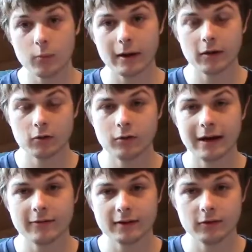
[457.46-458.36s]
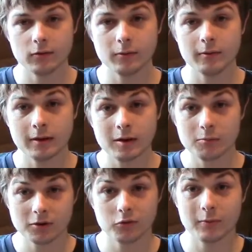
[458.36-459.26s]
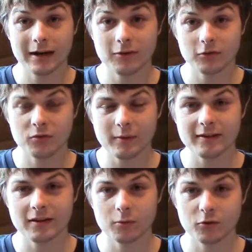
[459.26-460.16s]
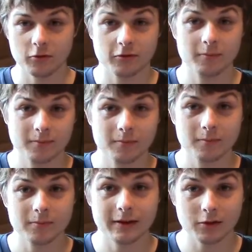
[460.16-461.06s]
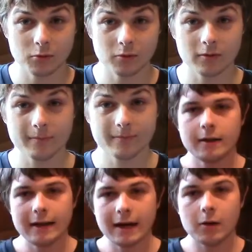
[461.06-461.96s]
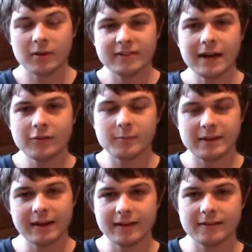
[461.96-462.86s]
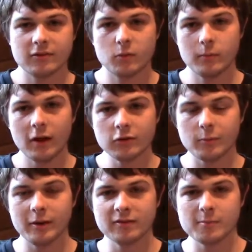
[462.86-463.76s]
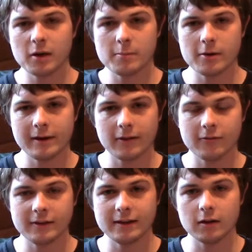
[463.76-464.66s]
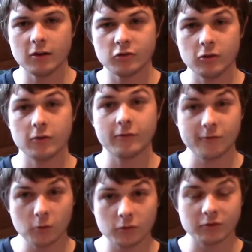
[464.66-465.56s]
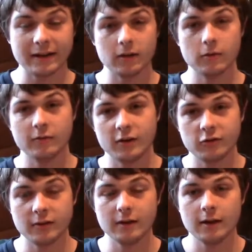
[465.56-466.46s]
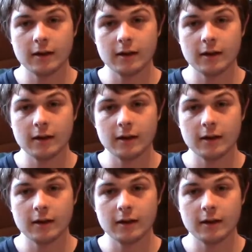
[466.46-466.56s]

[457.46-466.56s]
well the craft can do, and plus we got to use the wind tunnel, which was pretty cool. Now, aside from tests, we also built some components for the larger full-scale version.